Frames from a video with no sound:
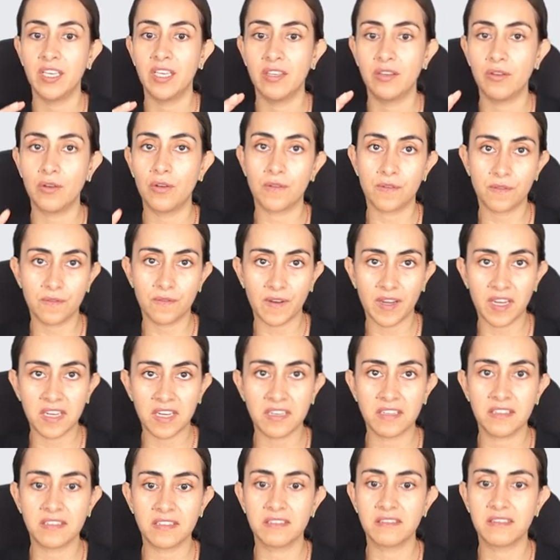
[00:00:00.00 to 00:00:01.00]
your
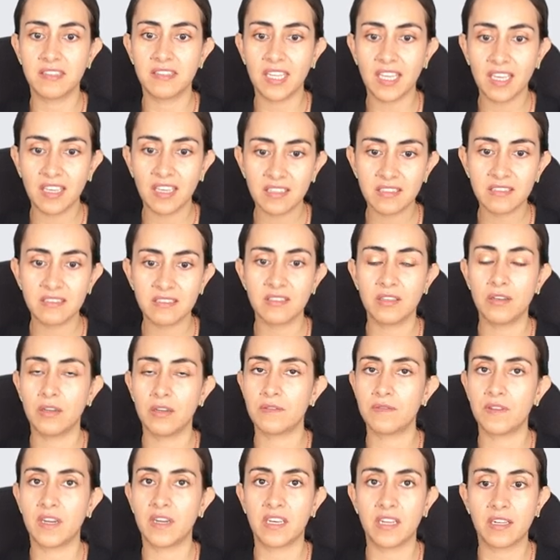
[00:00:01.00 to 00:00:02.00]
final text,
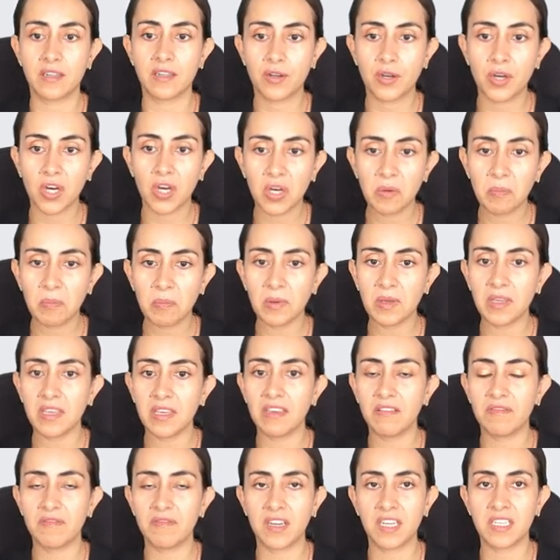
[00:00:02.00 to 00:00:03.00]
your final
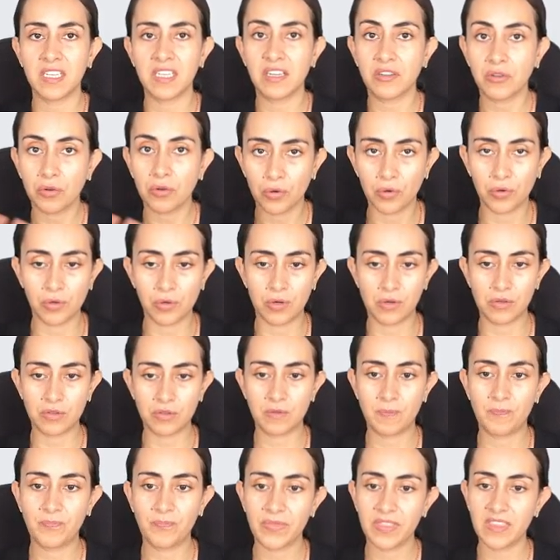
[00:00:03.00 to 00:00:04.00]
copy, final
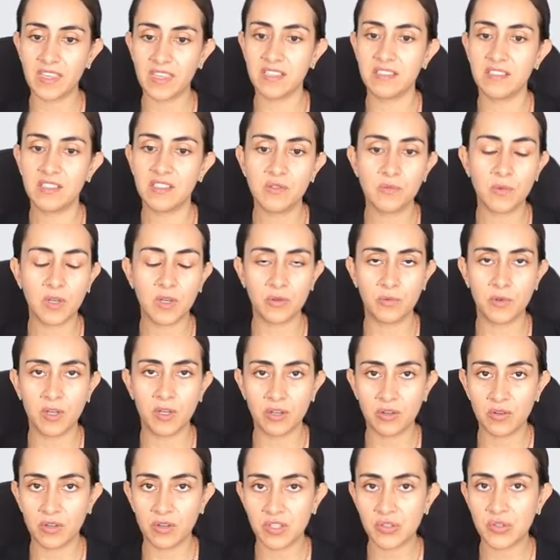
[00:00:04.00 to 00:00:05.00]
colors. This is what we
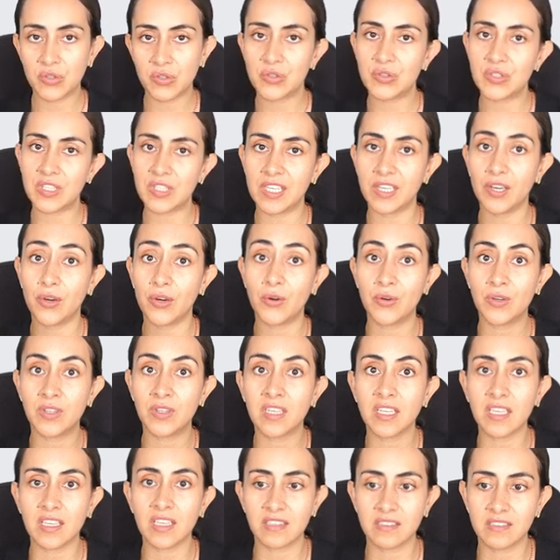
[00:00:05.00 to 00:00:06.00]
are going to see
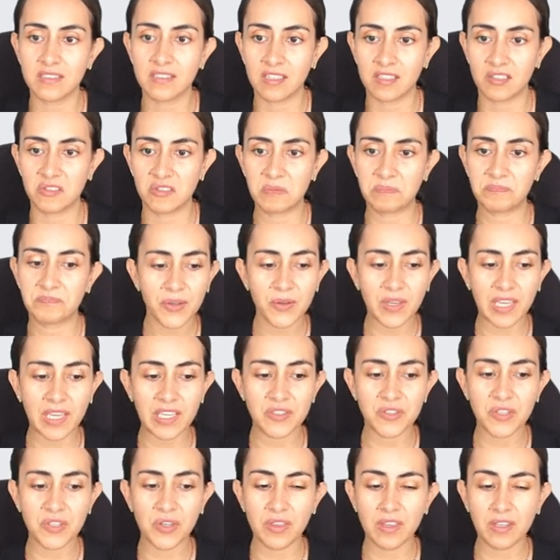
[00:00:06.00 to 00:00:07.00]
on Instagram. Okay,
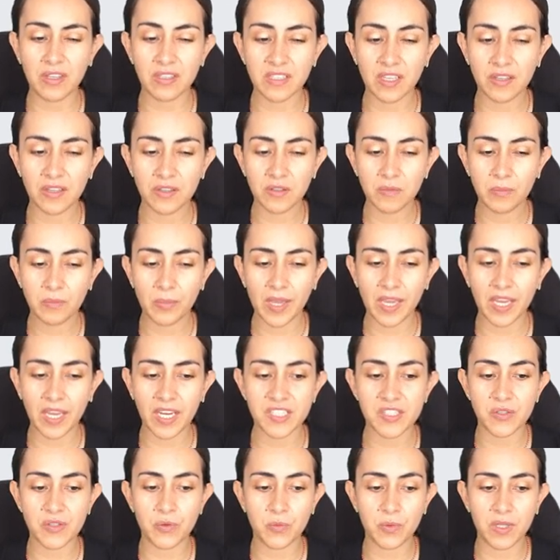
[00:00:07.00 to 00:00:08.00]
so the second
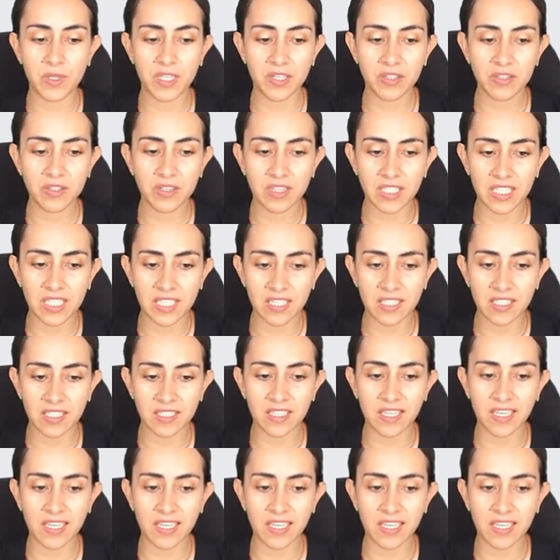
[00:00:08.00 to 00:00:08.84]
page, we don't need it